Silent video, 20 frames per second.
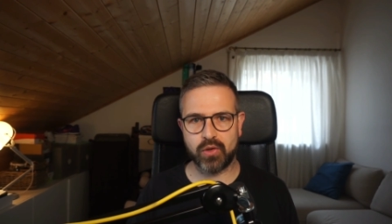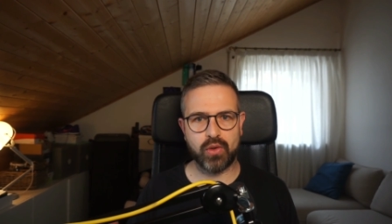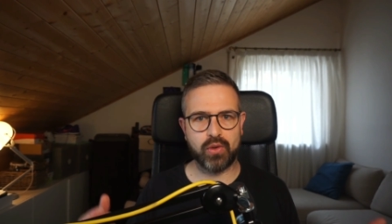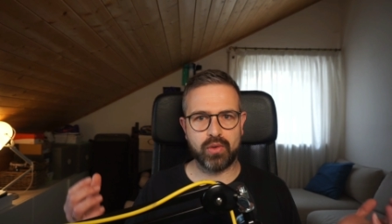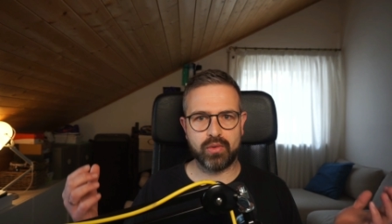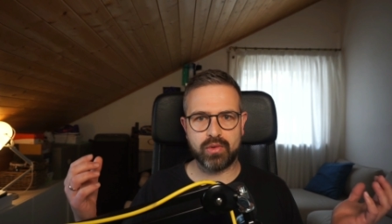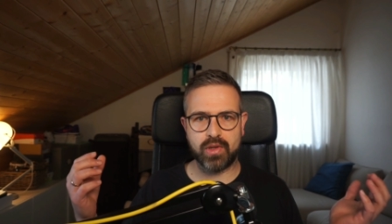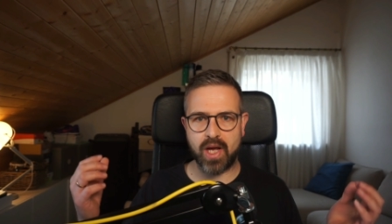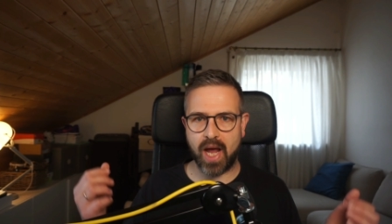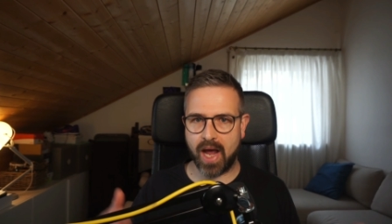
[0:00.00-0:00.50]

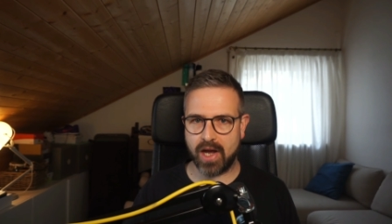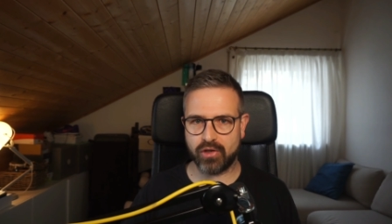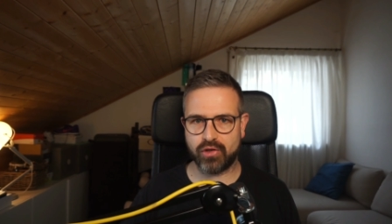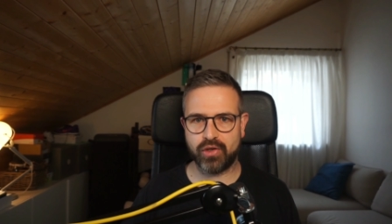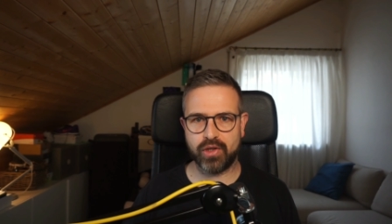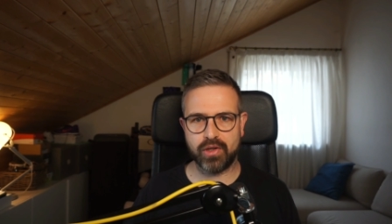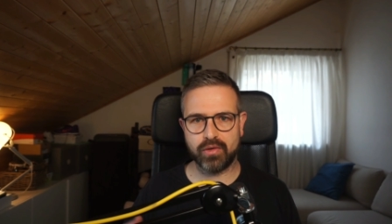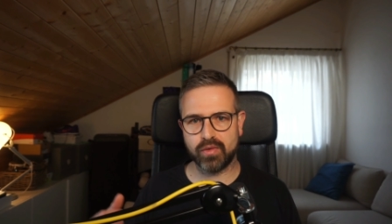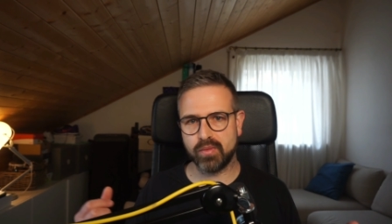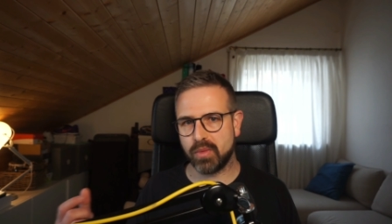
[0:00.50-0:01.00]
So
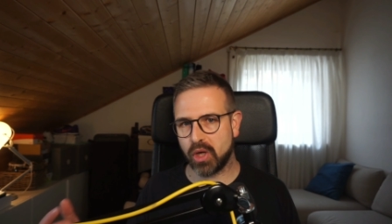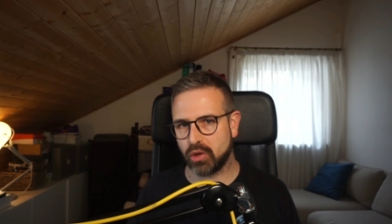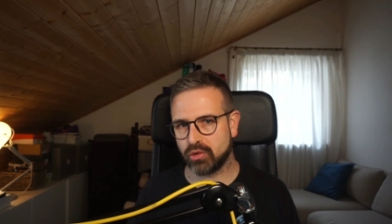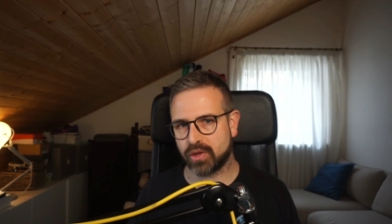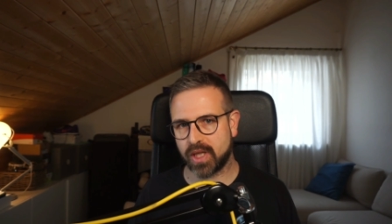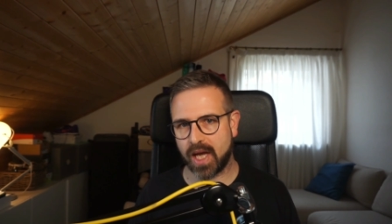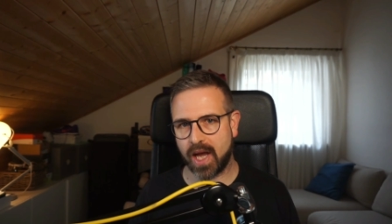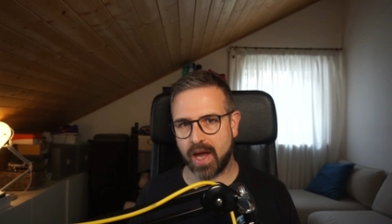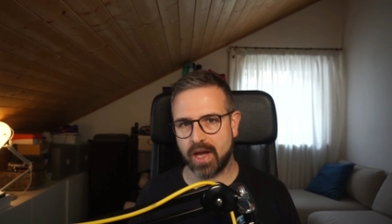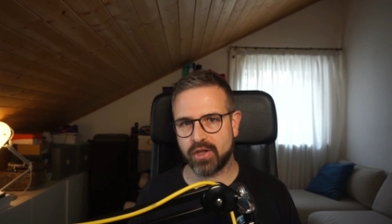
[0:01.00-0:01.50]
caching,
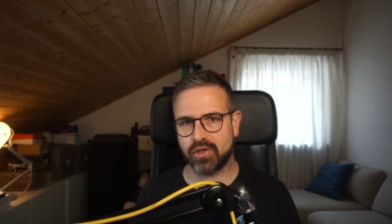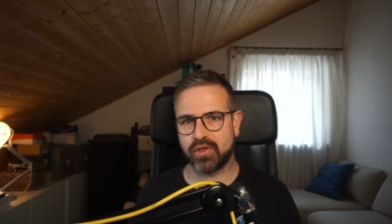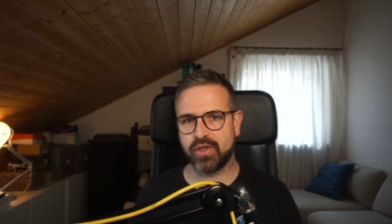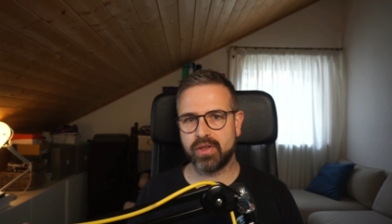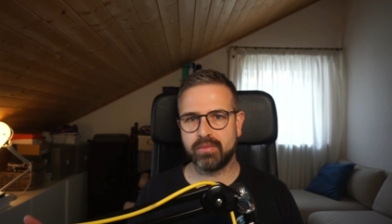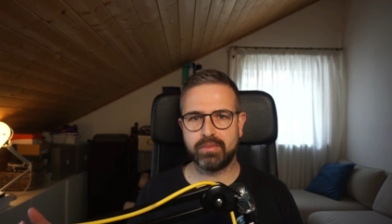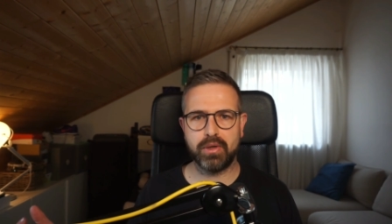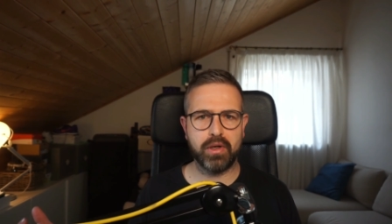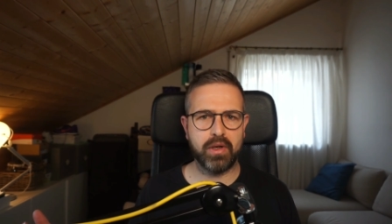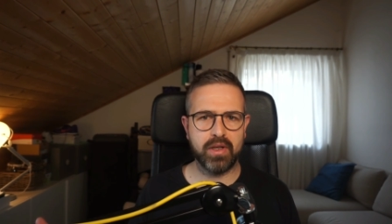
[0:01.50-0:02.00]
remote
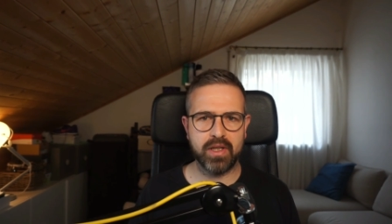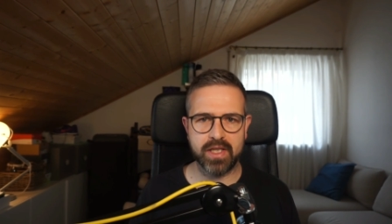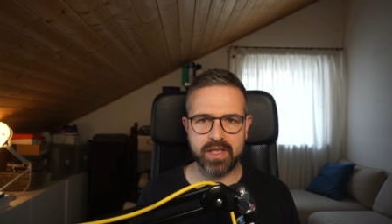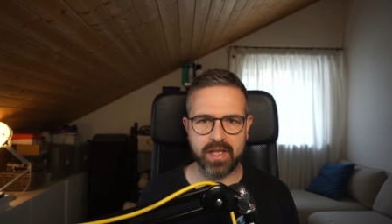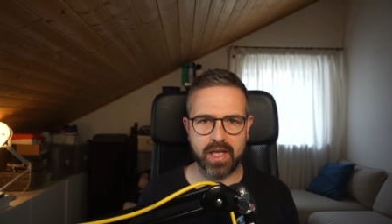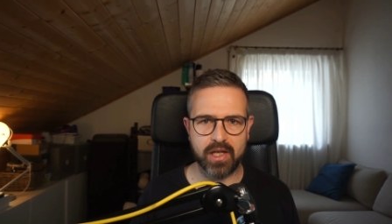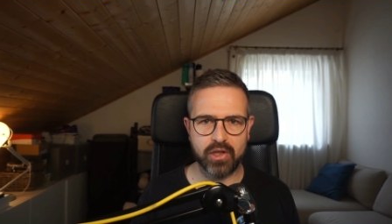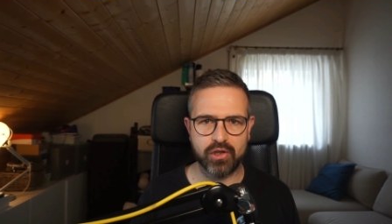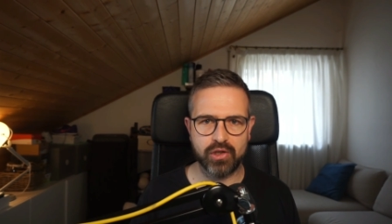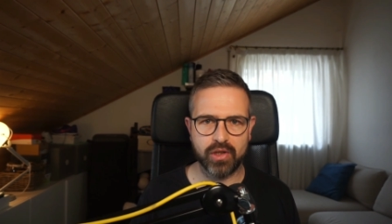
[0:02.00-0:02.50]
caching,
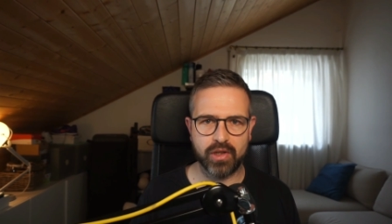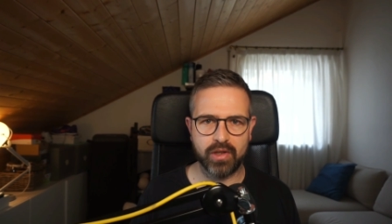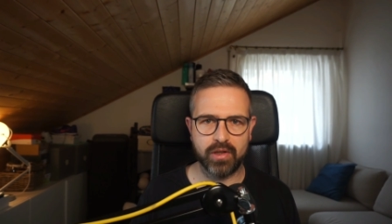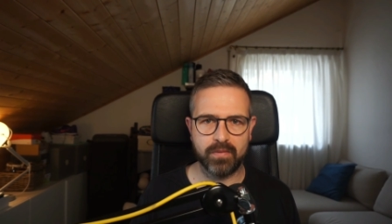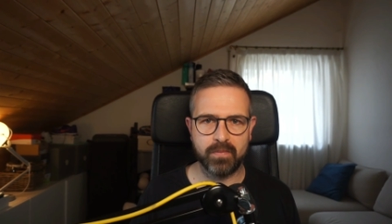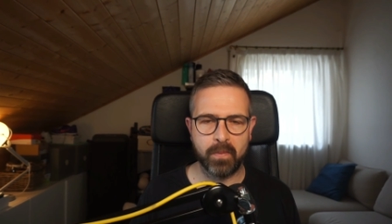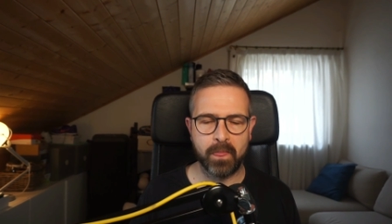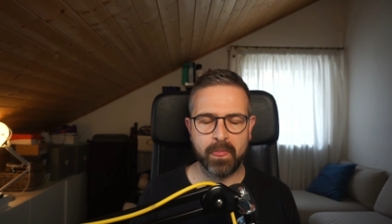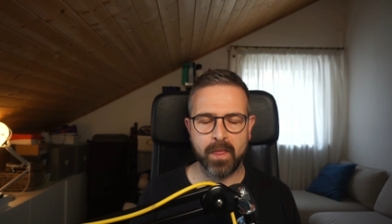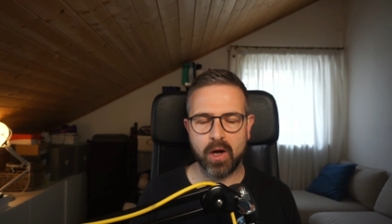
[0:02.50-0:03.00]

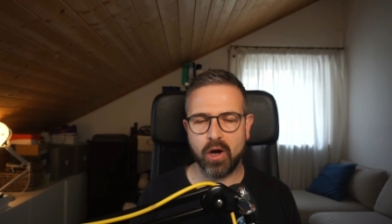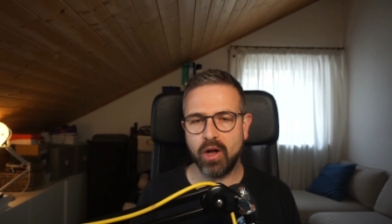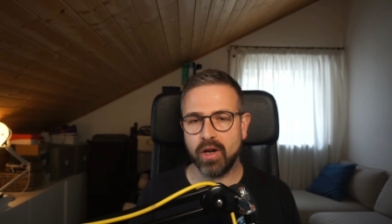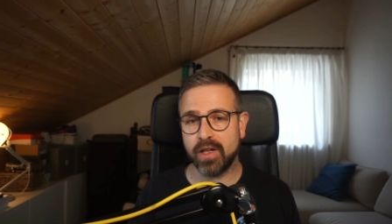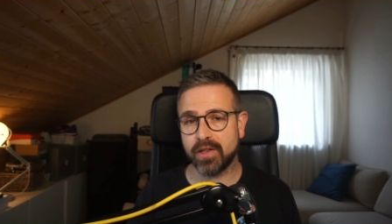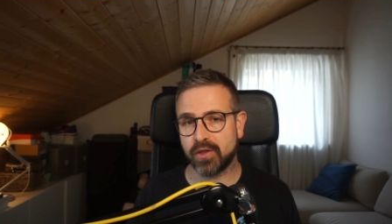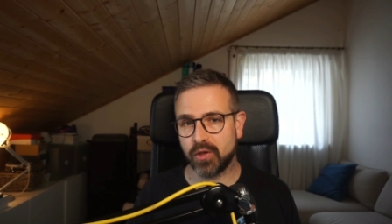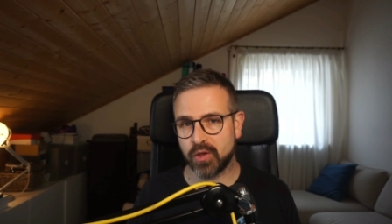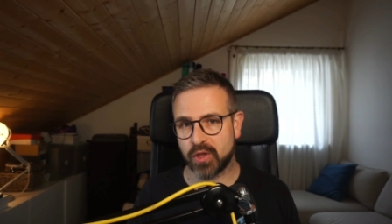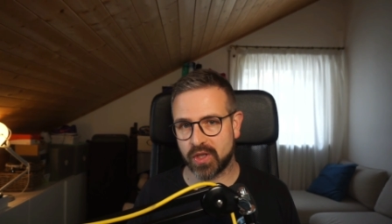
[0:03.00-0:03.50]
parallelization, all
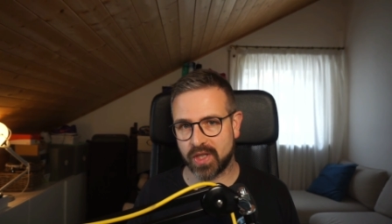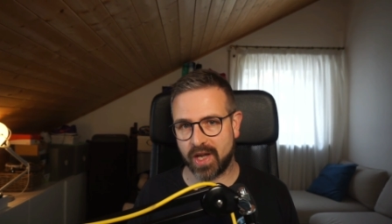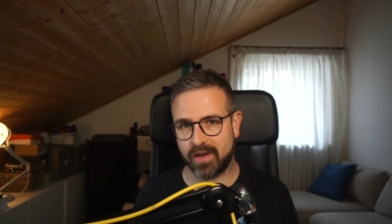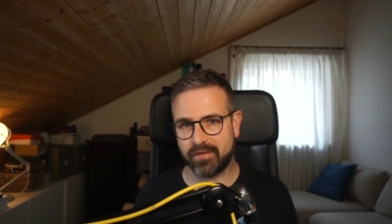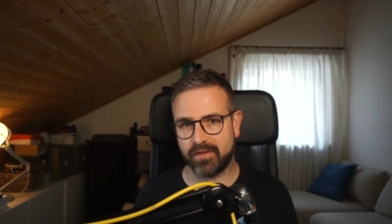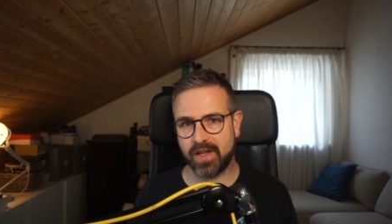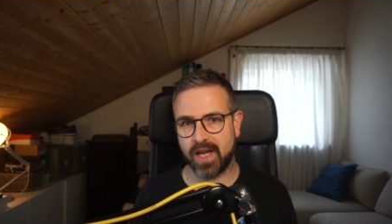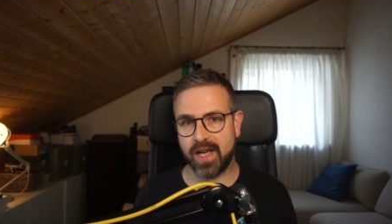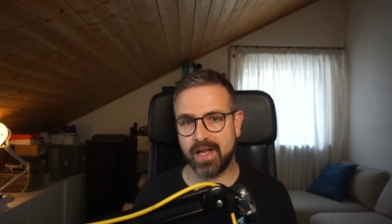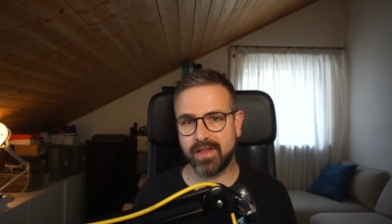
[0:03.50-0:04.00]
that good
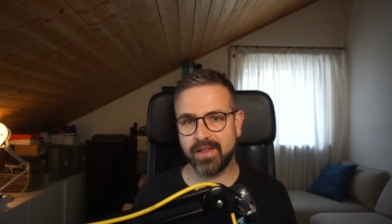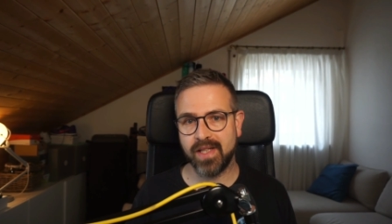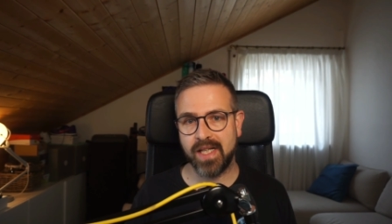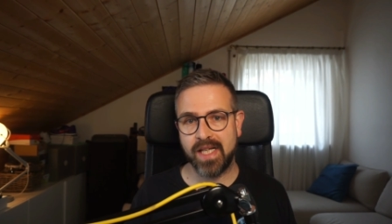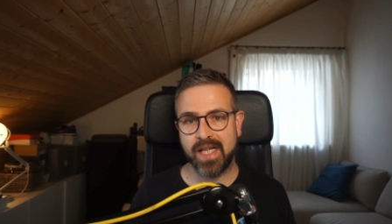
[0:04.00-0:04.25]
stuff. And